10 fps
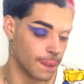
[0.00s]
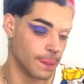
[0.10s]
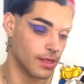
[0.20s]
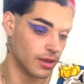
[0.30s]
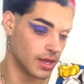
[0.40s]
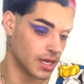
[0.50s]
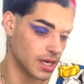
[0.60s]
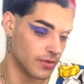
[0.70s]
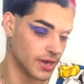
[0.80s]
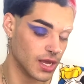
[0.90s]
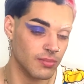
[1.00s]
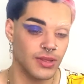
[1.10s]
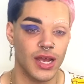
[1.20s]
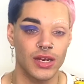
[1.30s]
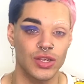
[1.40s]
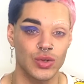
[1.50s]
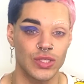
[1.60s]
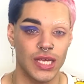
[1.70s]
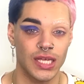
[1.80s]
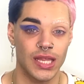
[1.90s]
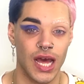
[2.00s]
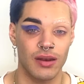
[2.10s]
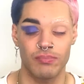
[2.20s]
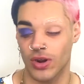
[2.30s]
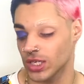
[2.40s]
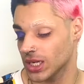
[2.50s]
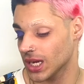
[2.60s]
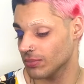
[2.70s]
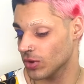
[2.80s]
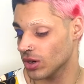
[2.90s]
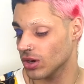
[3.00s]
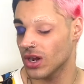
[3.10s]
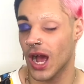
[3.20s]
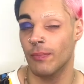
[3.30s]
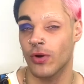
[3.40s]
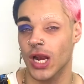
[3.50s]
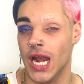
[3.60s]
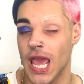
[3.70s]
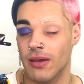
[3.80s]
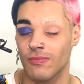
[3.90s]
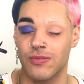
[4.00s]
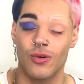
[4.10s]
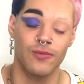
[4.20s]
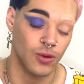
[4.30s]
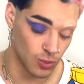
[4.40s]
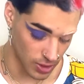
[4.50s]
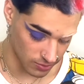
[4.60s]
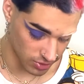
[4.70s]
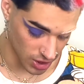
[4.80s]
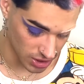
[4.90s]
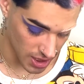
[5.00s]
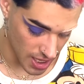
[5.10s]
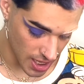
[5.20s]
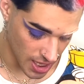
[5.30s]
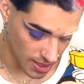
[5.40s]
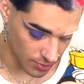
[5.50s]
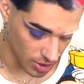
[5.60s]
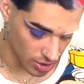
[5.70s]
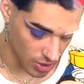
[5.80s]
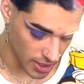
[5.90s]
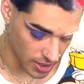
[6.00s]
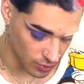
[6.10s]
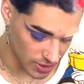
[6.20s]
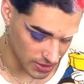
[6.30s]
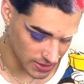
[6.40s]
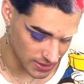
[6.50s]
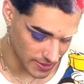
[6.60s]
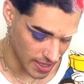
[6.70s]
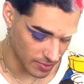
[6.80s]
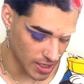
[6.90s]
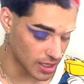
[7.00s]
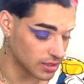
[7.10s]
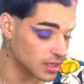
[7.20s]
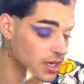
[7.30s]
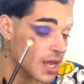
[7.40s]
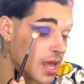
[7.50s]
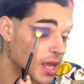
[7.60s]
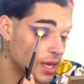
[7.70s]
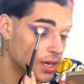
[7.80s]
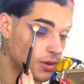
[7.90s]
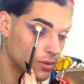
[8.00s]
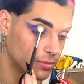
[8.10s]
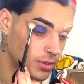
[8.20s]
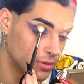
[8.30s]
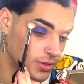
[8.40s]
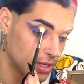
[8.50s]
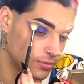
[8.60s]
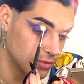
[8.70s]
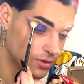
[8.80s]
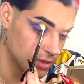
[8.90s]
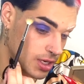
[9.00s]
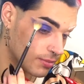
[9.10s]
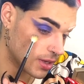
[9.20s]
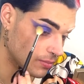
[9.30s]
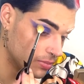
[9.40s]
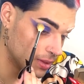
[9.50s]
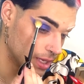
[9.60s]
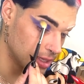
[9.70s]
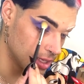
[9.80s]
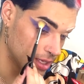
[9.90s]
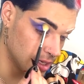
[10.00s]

now that I'm done using that brush, I'm gonna hop on an M441 brush and I'm gonna go ahead and with the same color. And now what I'm gonna do is I'm just gonna come and blend it